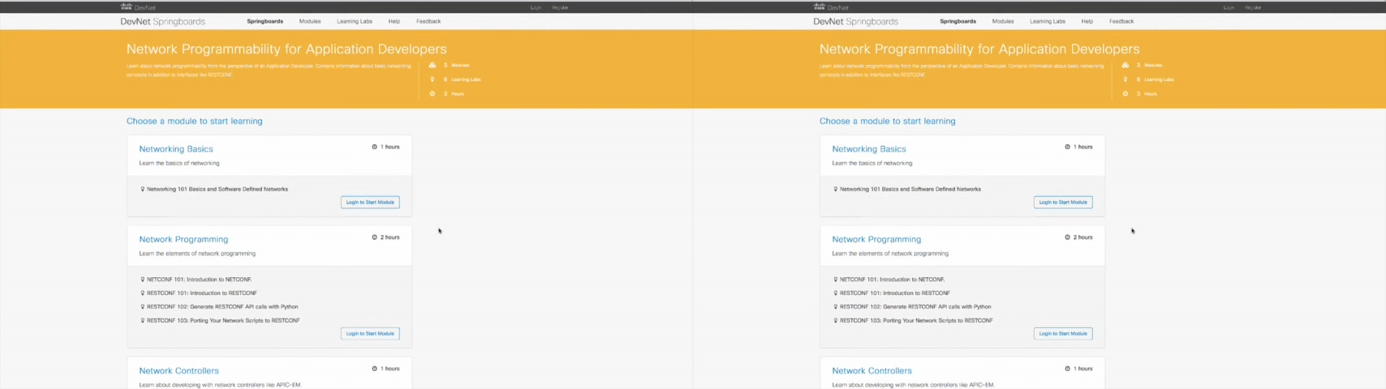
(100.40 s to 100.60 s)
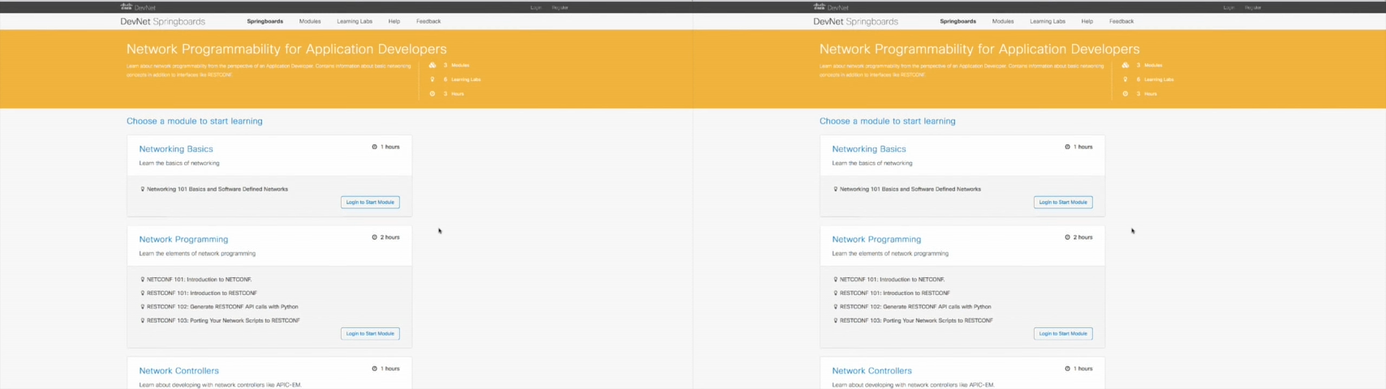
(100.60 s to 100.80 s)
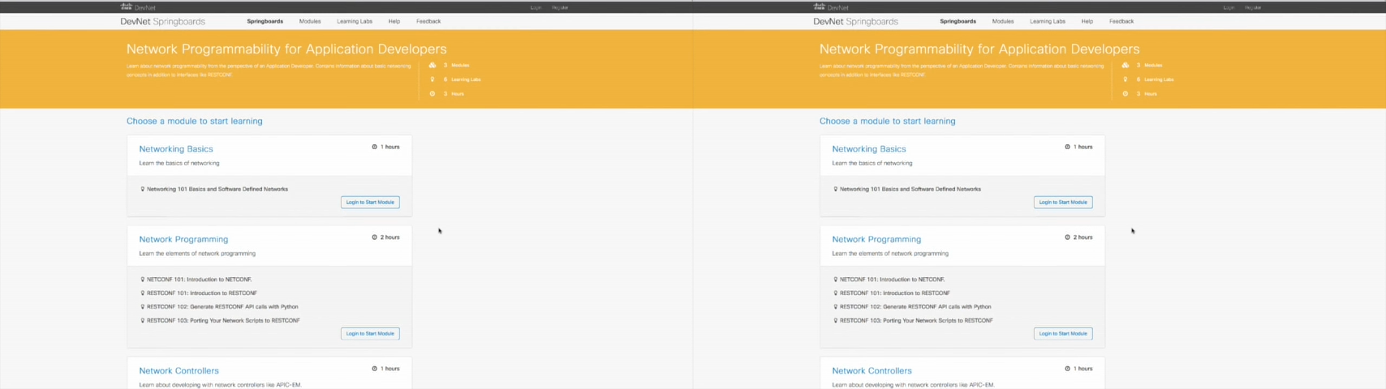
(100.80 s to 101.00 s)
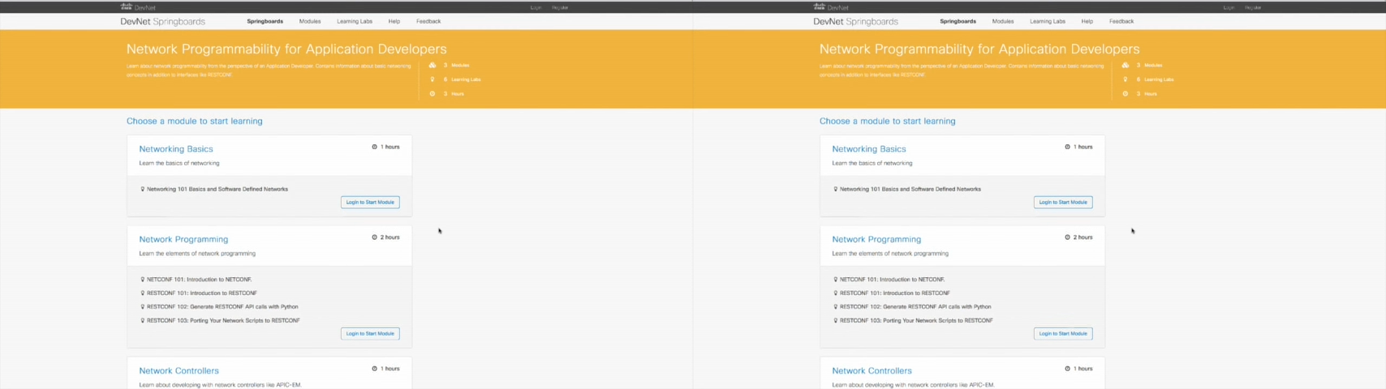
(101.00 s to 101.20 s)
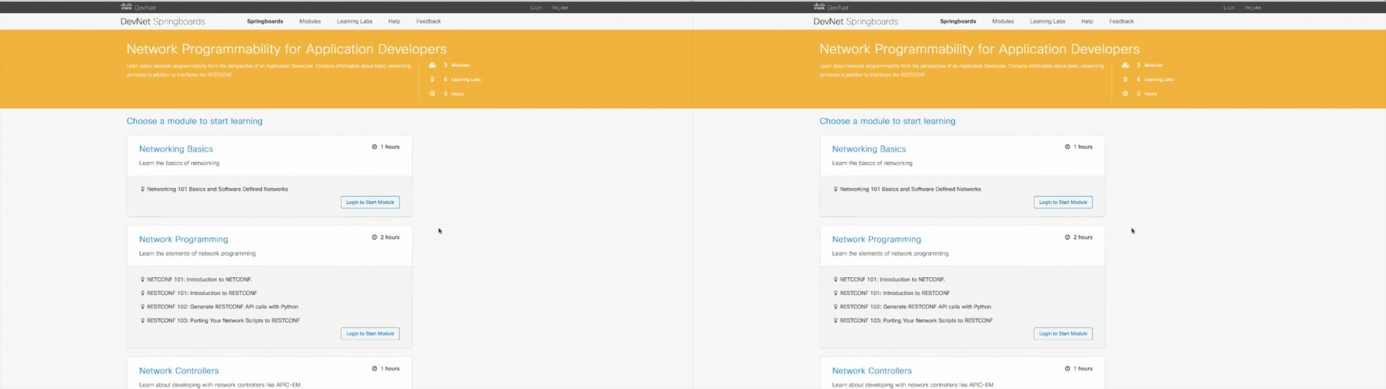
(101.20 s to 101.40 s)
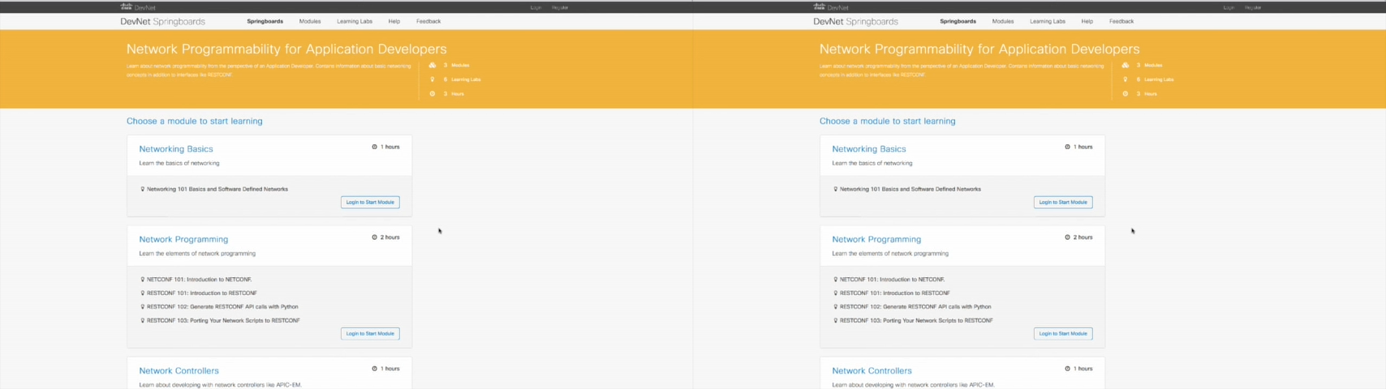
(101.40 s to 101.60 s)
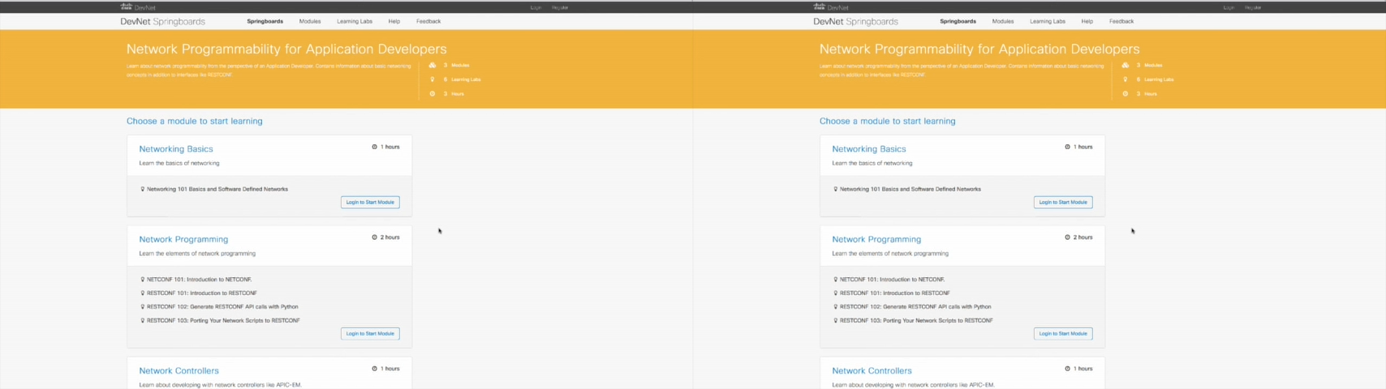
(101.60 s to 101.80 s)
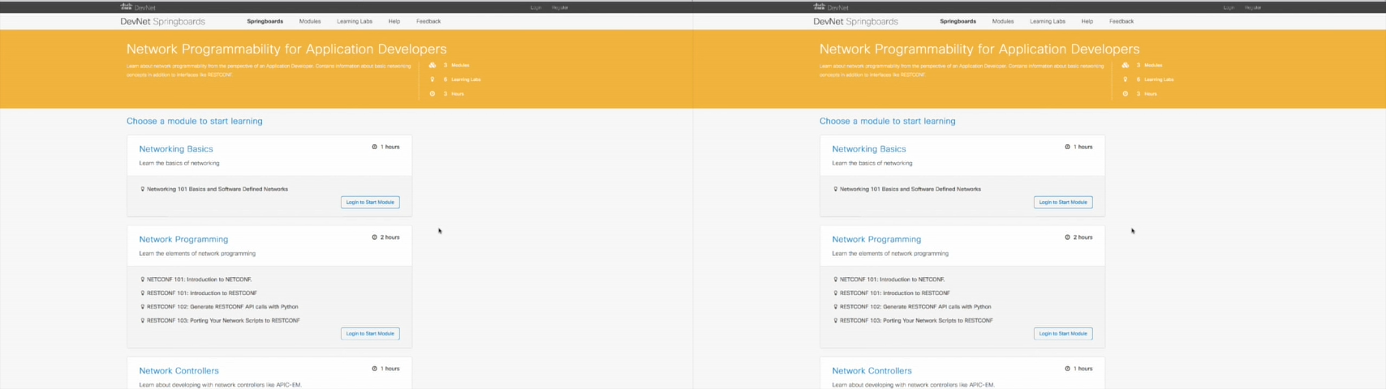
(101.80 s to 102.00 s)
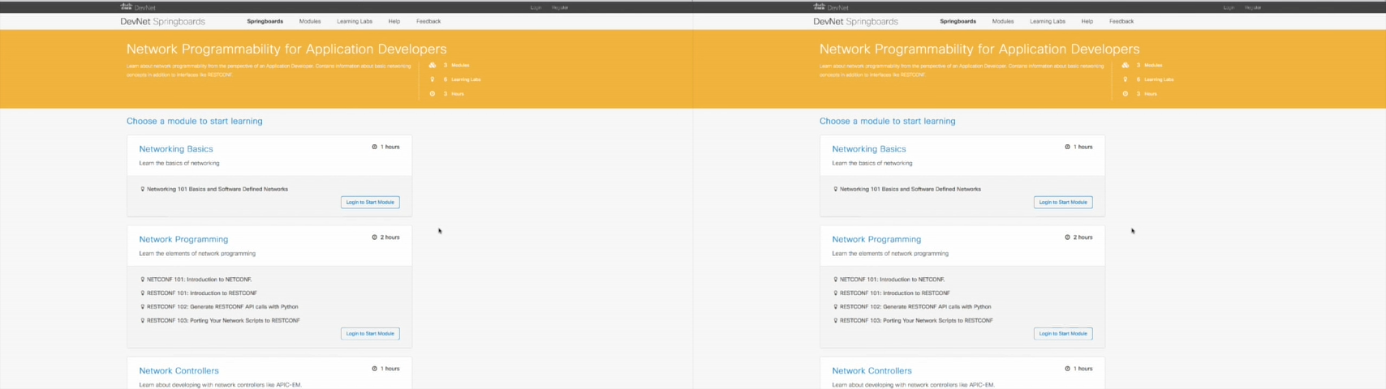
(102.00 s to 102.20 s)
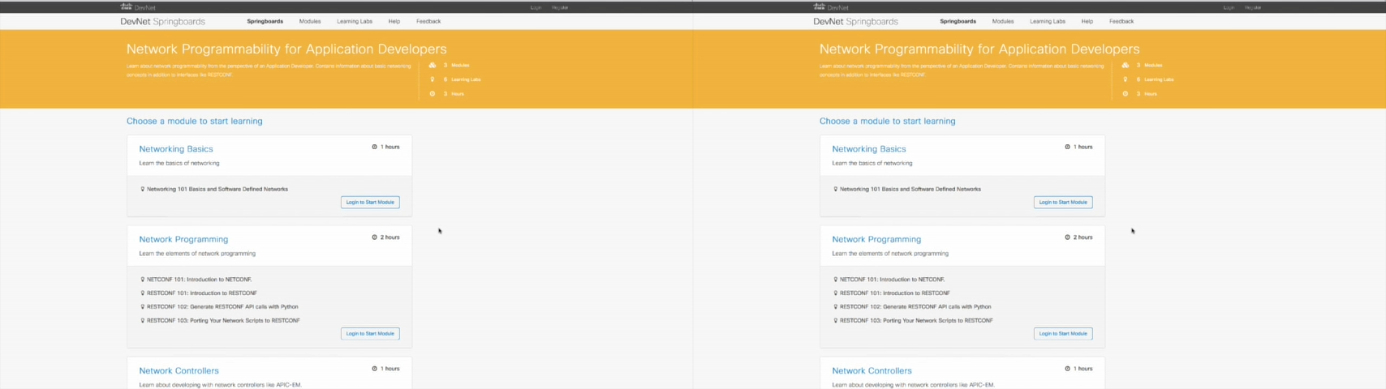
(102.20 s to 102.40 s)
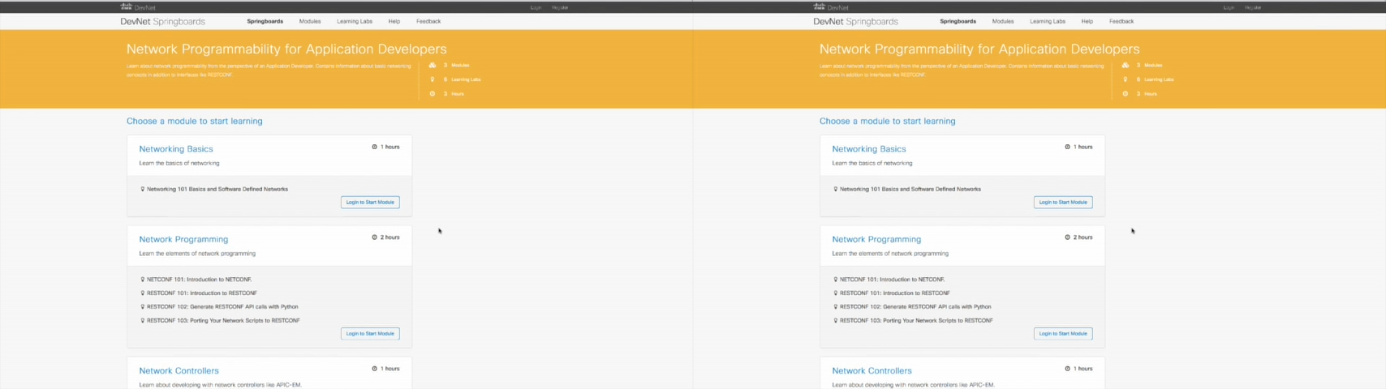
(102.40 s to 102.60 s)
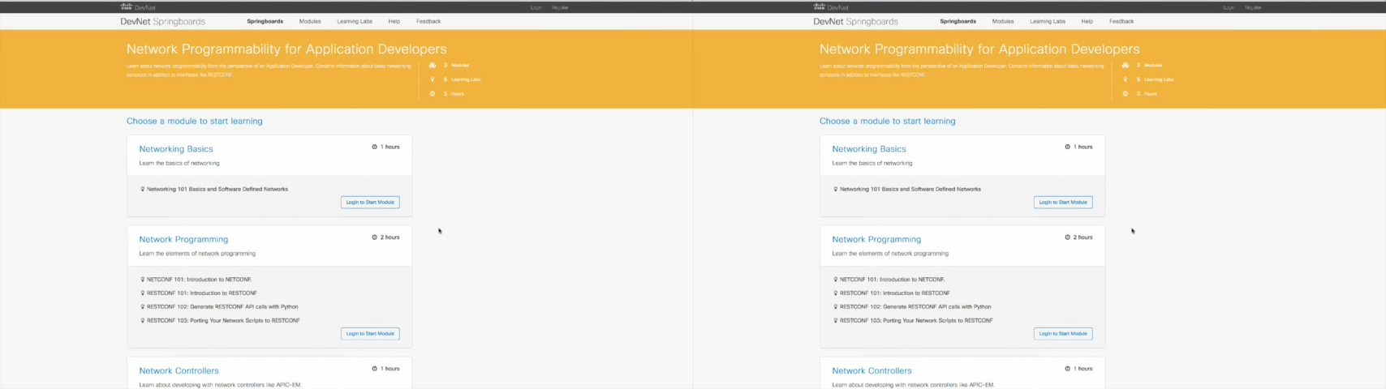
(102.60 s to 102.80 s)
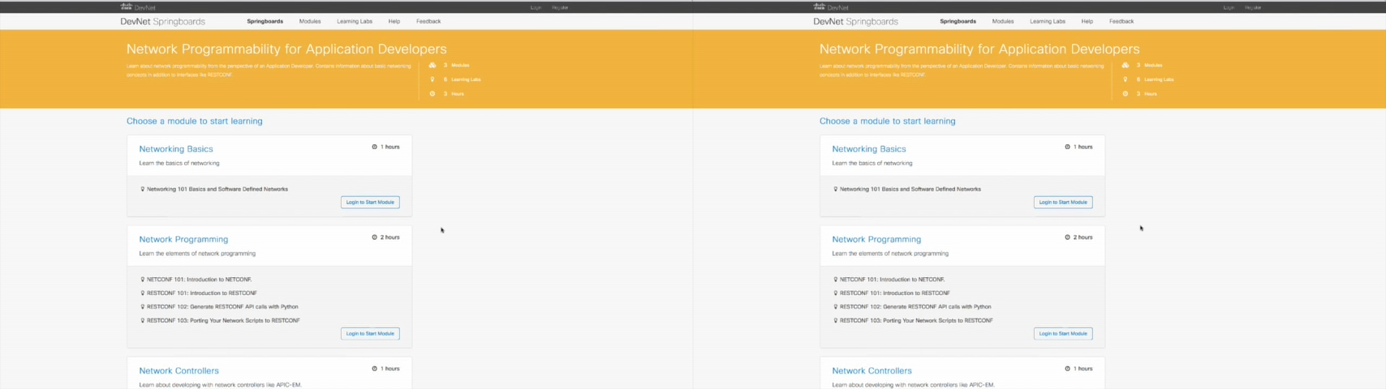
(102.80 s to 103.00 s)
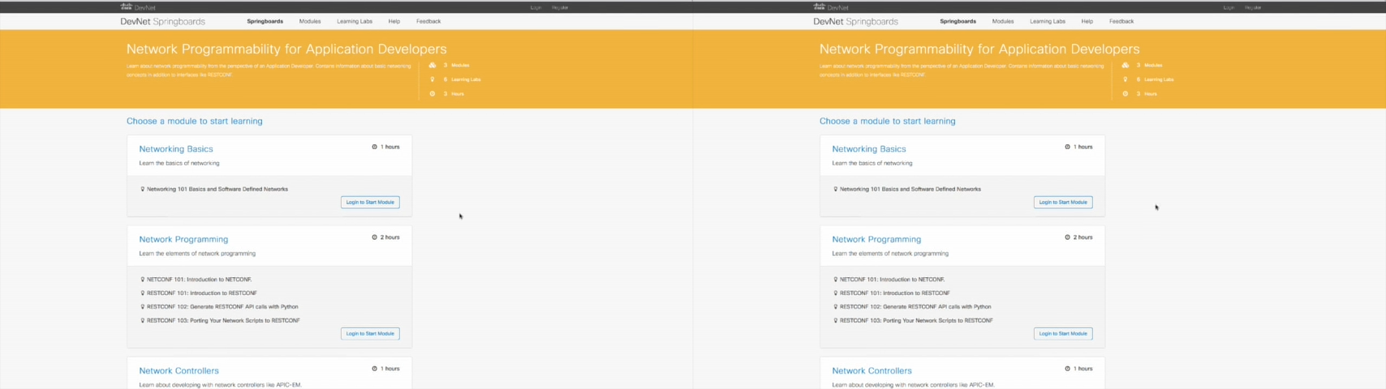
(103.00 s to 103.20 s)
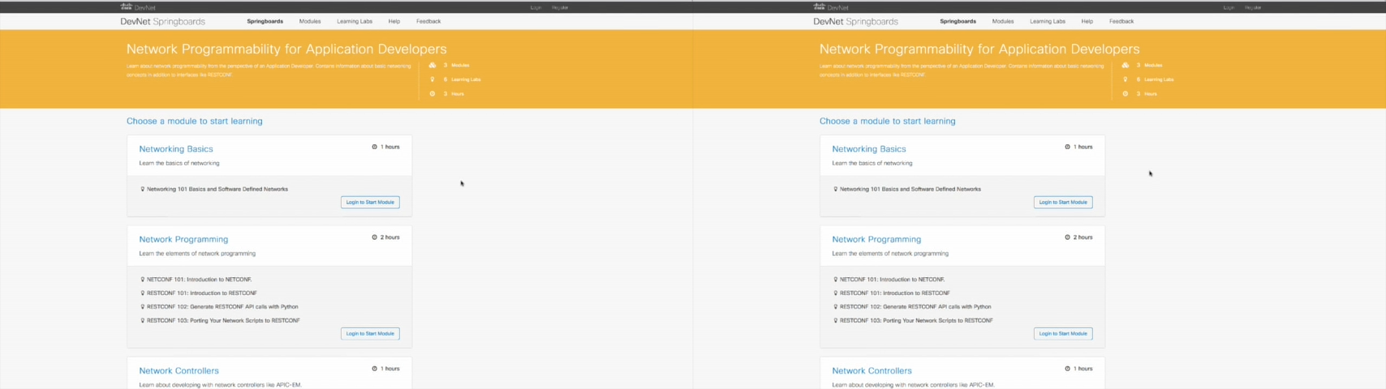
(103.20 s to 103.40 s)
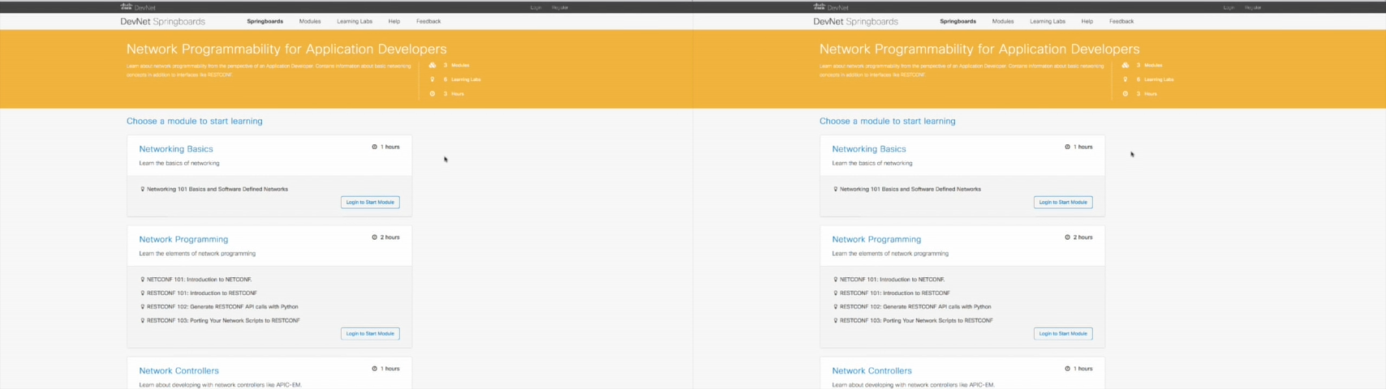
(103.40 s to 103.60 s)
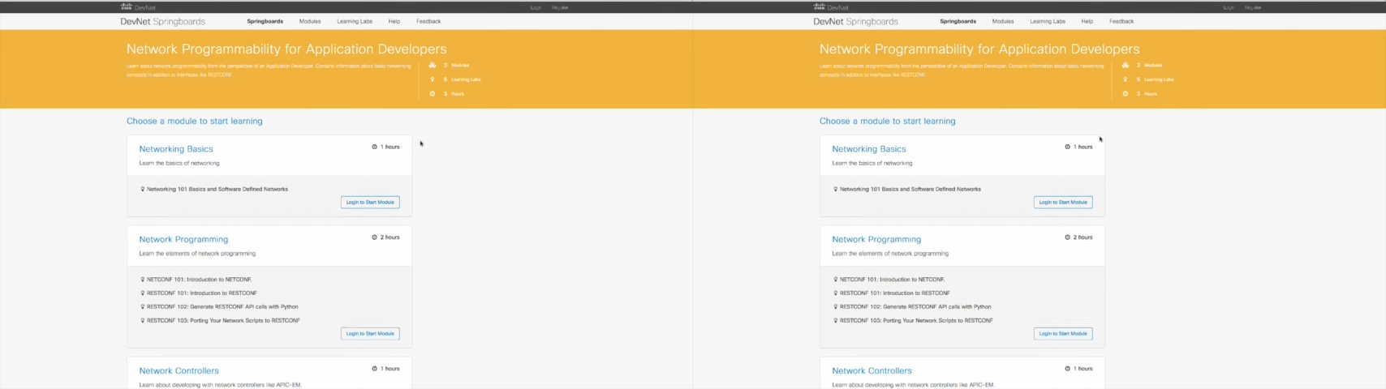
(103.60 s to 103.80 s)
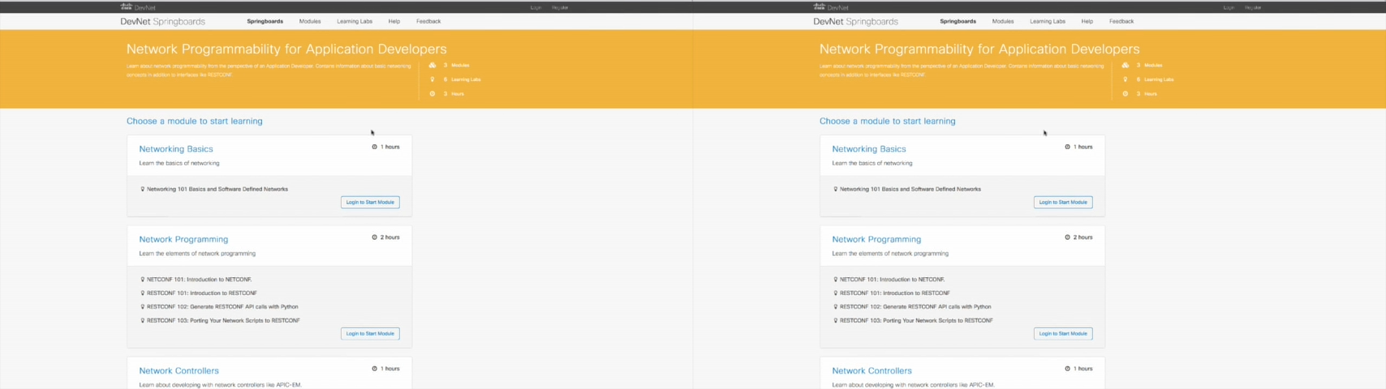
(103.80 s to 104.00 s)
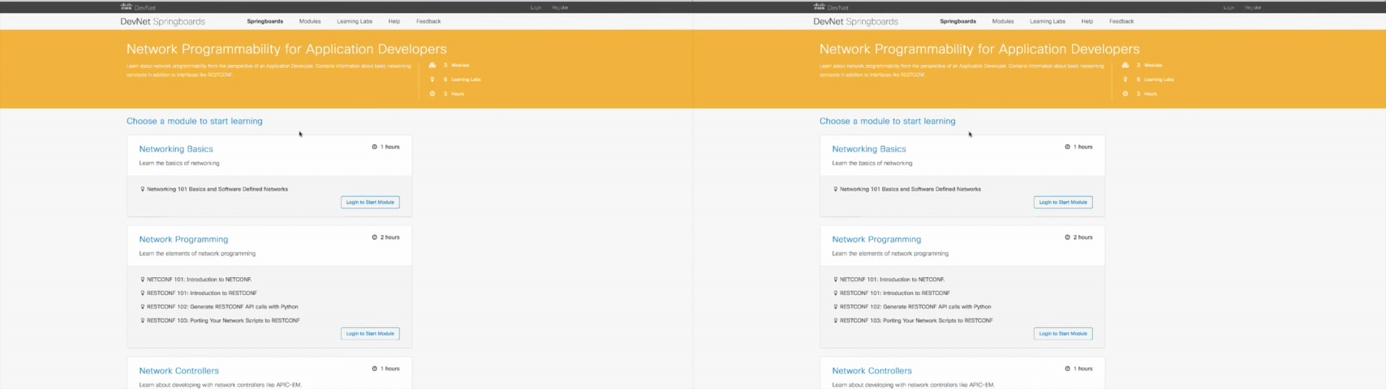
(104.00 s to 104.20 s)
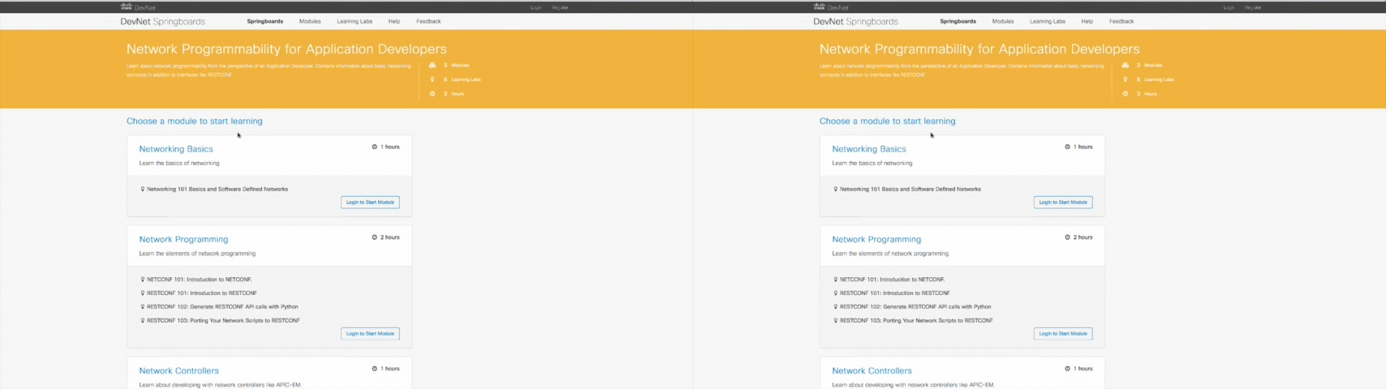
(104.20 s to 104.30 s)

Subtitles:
(no speaker visible)